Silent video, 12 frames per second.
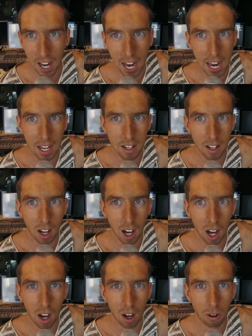and
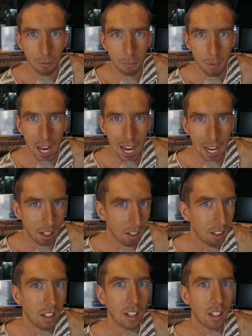oh man,